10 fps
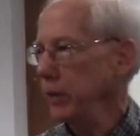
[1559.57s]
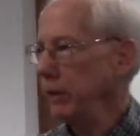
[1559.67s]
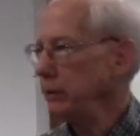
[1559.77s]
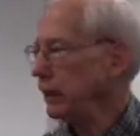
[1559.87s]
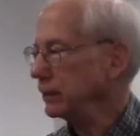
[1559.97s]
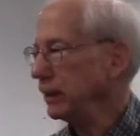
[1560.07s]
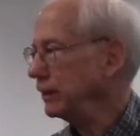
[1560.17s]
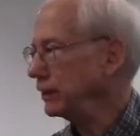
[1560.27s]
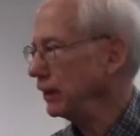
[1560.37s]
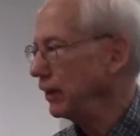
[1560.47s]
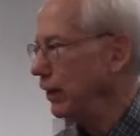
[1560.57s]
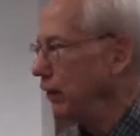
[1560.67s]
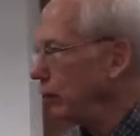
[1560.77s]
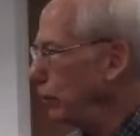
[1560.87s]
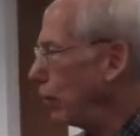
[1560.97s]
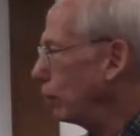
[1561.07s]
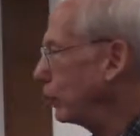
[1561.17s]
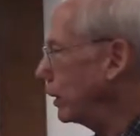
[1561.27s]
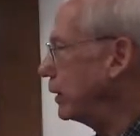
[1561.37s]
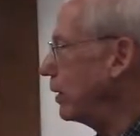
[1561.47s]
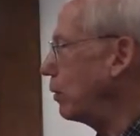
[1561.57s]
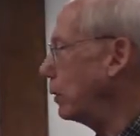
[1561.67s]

He says, listen, you don't really know